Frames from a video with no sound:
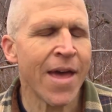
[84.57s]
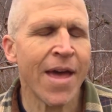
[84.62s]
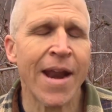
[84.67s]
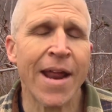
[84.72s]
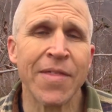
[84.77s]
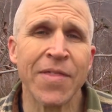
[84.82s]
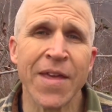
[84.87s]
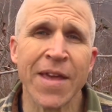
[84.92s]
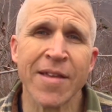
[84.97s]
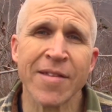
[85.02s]
And
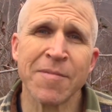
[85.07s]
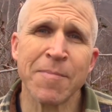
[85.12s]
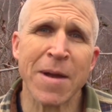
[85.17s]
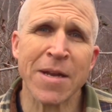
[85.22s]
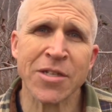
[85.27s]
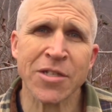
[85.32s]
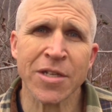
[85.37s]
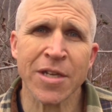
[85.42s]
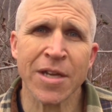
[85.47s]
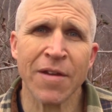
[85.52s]
I think
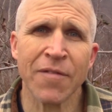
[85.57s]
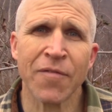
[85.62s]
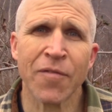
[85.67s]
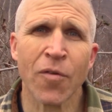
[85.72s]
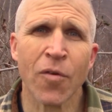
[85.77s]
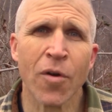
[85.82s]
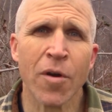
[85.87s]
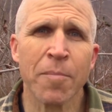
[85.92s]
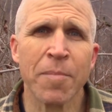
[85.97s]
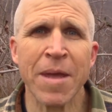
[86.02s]
especially
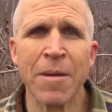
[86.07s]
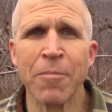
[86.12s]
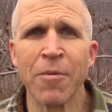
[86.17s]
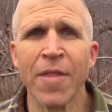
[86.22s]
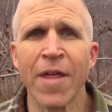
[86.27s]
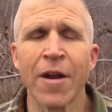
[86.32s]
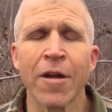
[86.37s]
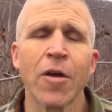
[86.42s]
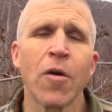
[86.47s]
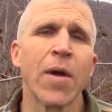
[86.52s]
for people
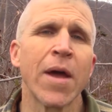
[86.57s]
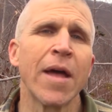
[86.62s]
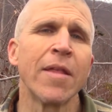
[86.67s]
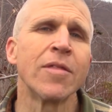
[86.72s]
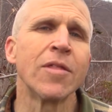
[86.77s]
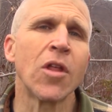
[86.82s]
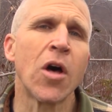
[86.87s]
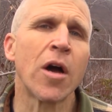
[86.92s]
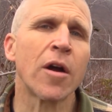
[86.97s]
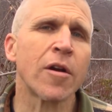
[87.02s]
that are going
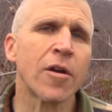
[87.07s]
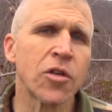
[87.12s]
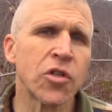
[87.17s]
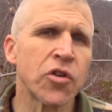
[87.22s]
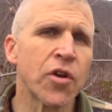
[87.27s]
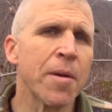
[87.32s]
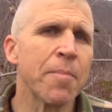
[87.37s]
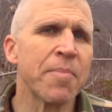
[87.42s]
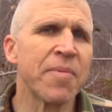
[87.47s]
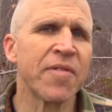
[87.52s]
on longer
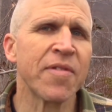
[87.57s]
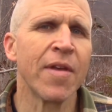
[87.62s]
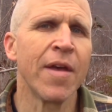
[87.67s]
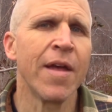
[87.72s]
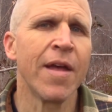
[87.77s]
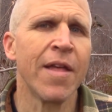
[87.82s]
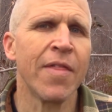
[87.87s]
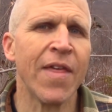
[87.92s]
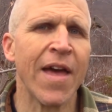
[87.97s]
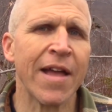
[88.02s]
trips
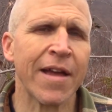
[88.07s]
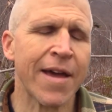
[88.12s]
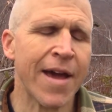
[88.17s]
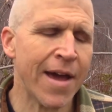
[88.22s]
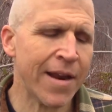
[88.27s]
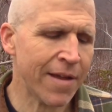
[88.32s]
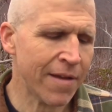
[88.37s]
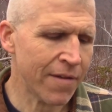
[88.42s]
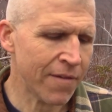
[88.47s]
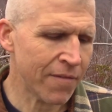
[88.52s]
that
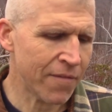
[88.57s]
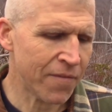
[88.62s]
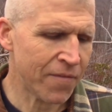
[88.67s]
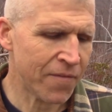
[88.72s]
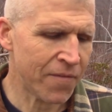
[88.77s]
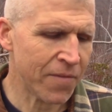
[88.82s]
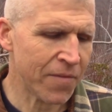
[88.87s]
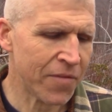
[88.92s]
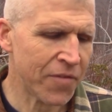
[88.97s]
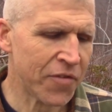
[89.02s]
kind
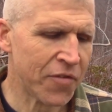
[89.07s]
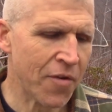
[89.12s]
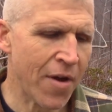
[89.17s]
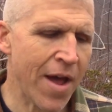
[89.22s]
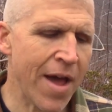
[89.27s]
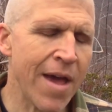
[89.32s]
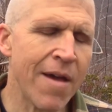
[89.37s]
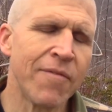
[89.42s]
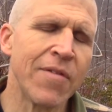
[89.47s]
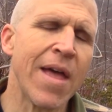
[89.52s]
of
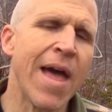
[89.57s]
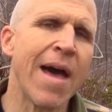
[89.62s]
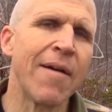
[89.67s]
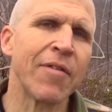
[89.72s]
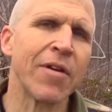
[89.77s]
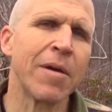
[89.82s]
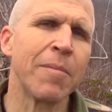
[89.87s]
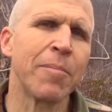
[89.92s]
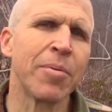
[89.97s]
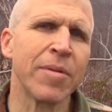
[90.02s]
strive to
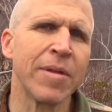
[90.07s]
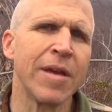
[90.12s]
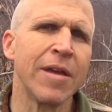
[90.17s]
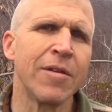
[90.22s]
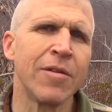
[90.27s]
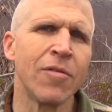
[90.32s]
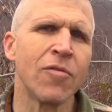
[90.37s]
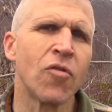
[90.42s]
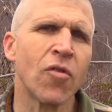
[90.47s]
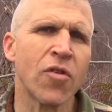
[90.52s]
have a
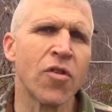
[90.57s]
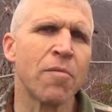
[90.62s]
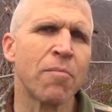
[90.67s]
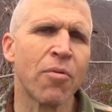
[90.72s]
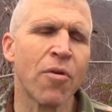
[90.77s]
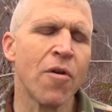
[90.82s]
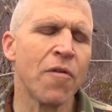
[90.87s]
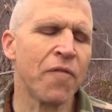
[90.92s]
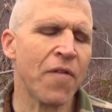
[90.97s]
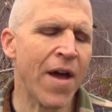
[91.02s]
complete nutrition
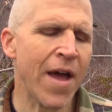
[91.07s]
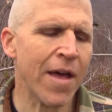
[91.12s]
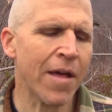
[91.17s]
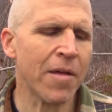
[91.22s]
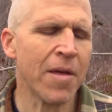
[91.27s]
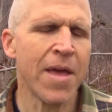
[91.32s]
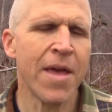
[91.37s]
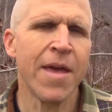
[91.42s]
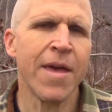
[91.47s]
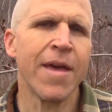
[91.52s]

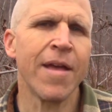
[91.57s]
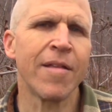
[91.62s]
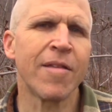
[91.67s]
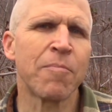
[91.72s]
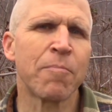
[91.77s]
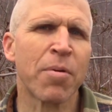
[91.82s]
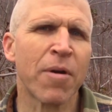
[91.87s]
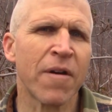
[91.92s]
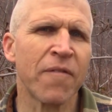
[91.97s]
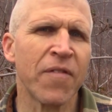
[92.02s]
profile,
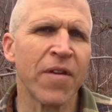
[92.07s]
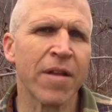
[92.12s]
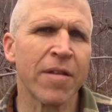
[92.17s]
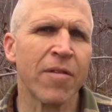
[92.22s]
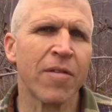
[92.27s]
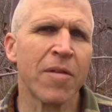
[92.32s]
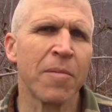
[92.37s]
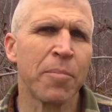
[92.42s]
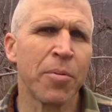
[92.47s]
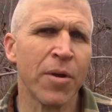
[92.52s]
it's
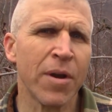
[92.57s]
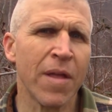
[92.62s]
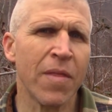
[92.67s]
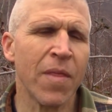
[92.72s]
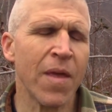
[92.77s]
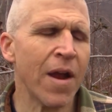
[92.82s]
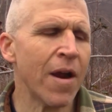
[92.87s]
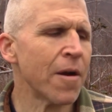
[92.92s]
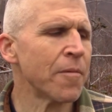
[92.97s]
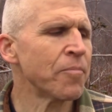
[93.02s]
perfect to put
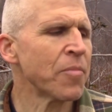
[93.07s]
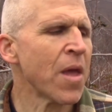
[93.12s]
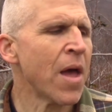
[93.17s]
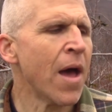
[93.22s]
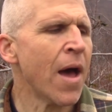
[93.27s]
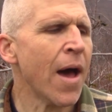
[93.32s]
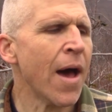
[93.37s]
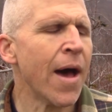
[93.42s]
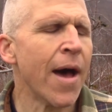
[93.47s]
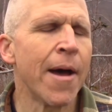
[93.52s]
in there.
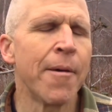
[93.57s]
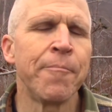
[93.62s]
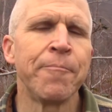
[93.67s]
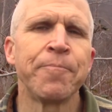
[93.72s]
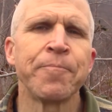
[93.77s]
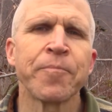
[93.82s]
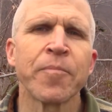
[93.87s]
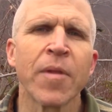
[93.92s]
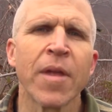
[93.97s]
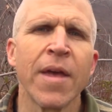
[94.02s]
Um,
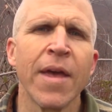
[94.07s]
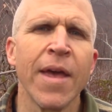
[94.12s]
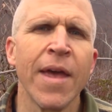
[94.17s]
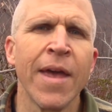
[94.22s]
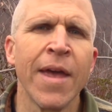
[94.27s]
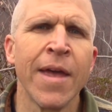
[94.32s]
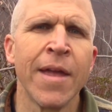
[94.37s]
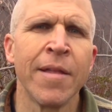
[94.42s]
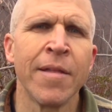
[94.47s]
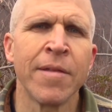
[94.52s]

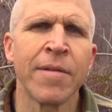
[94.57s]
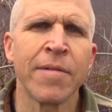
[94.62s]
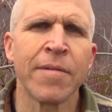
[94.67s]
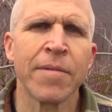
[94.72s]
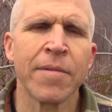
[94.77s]
and